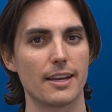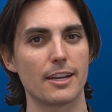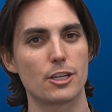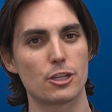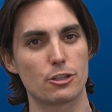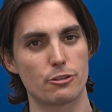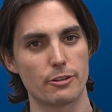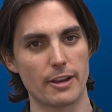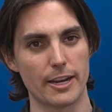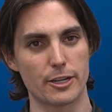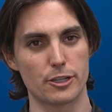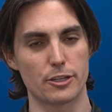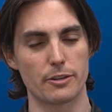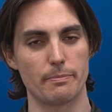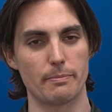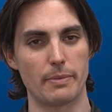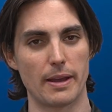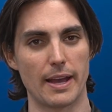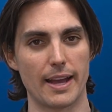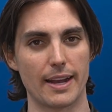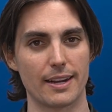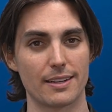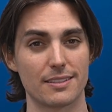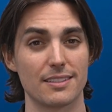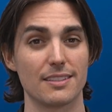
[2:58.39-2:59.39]
extraction
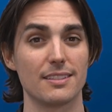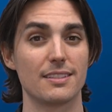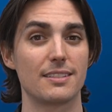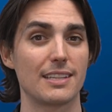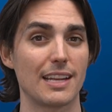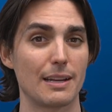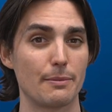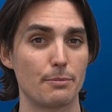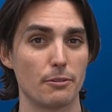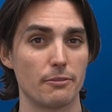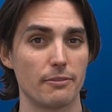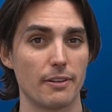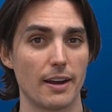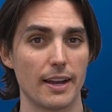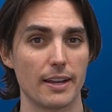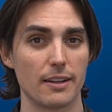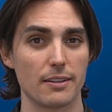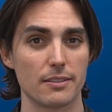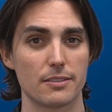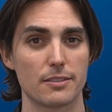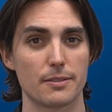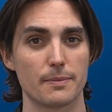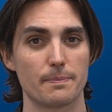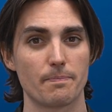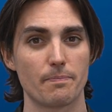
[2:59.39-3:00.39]
bags, and sample
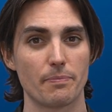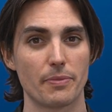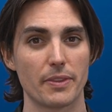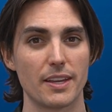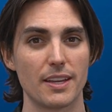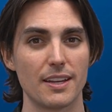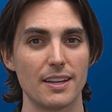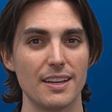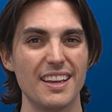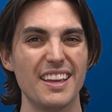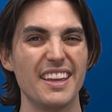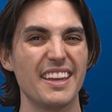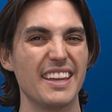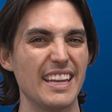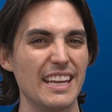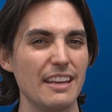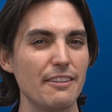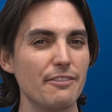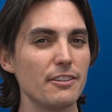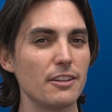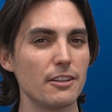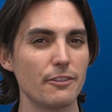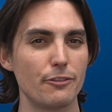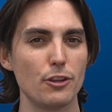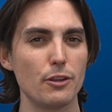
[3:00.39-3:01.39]
vials.
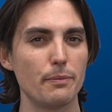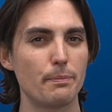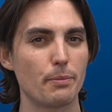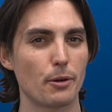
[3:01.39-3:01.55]
Even if you